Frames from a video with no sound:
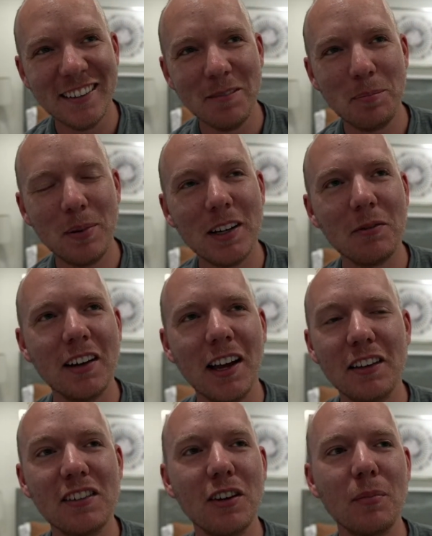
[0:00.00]
but when I
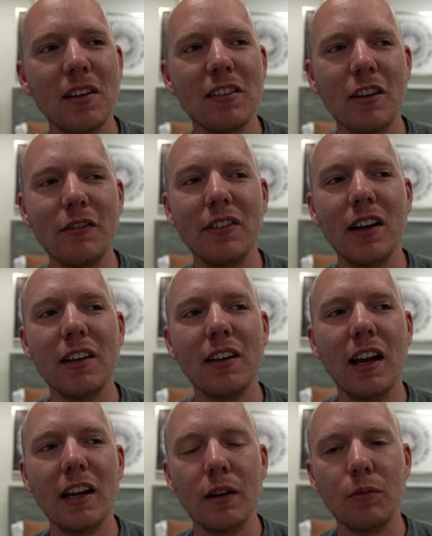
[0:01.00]
exert myself, I
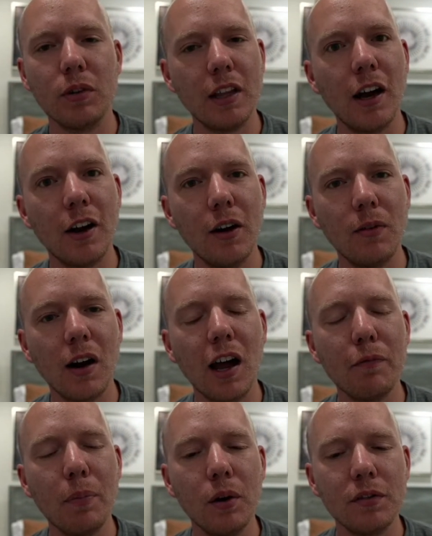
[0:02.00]
get really hungover. I
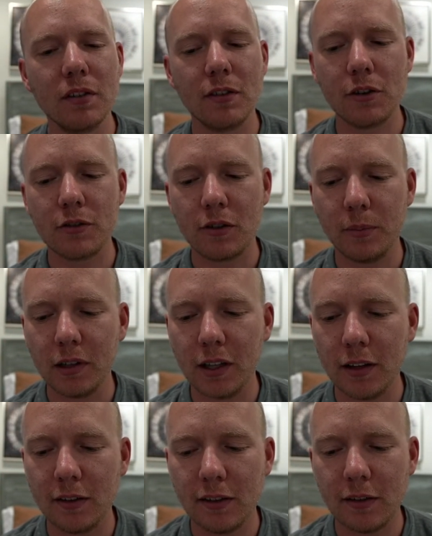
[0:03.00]
have post-exertional
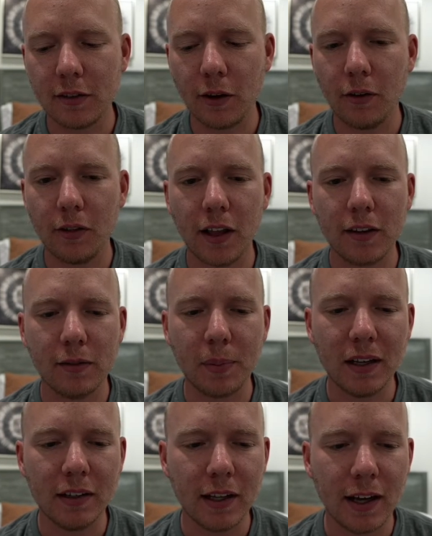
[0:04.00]
malaise, so that's a
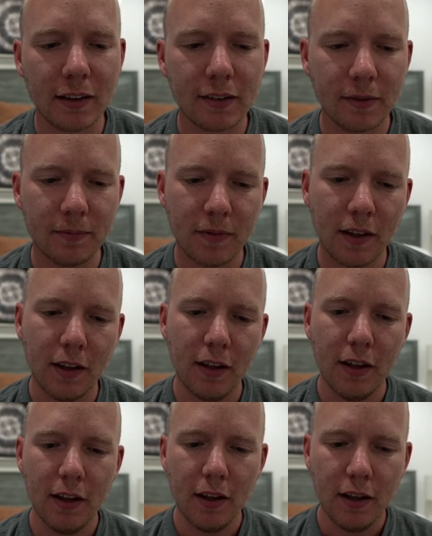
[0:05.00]
pain in the ass.
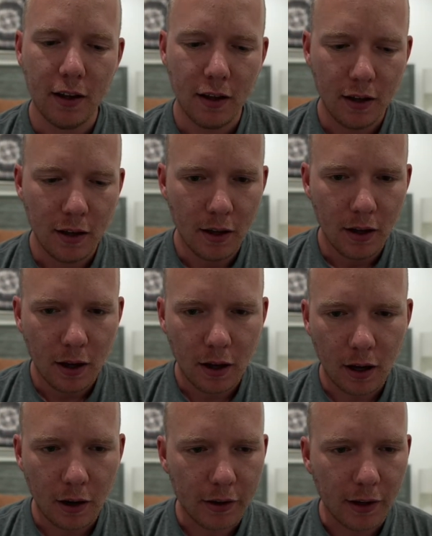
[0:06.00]

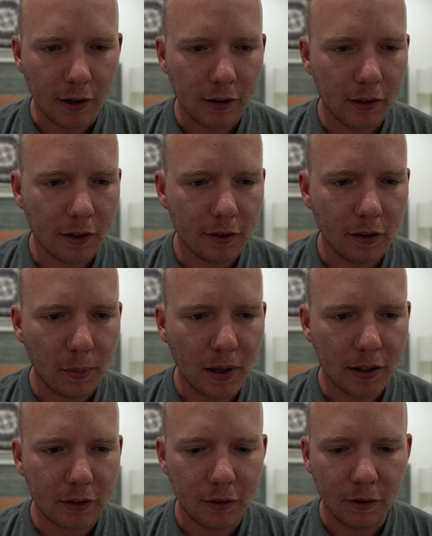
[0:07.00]
Okay, let's go
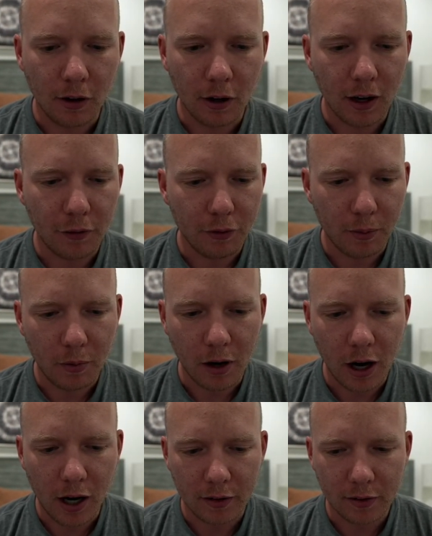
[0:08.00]
back to our
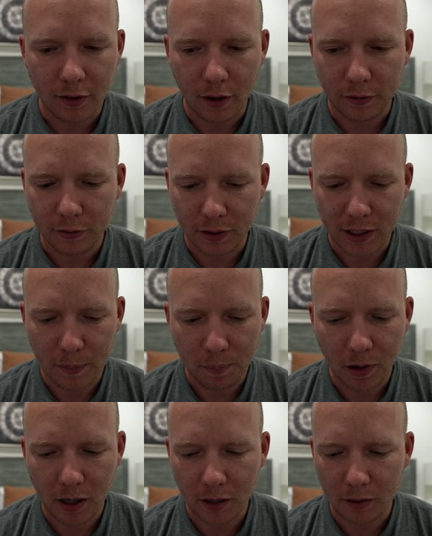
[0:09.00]
fMRI stuff and keep
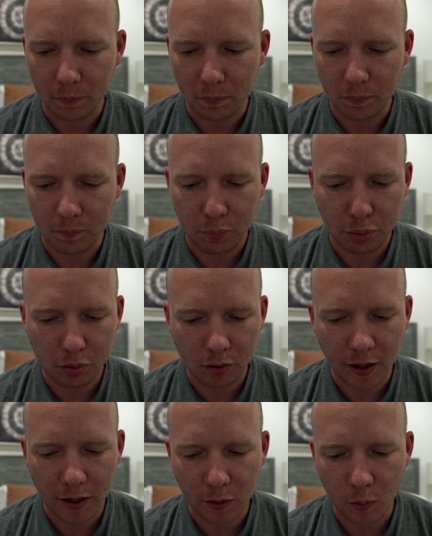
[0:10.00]
on
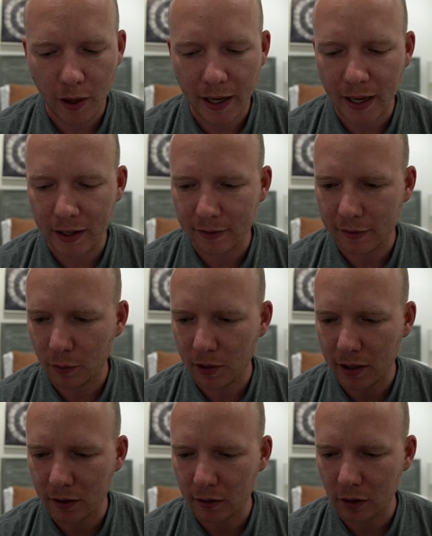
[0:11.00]
plugging away at it so we
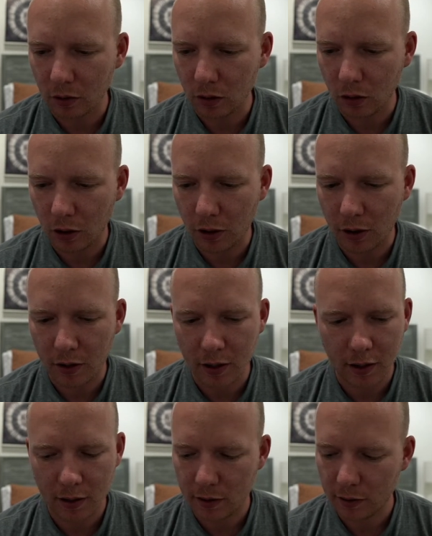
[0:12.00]
can learn.
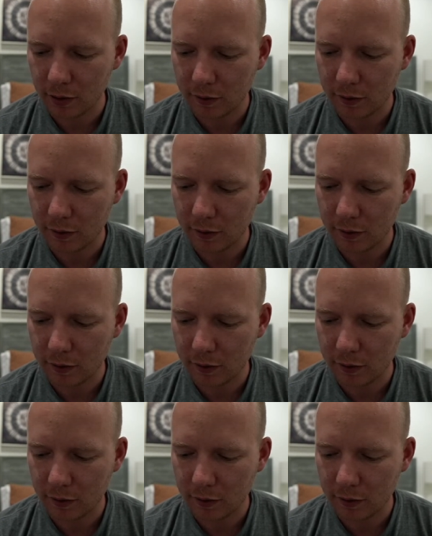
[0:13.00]
Let's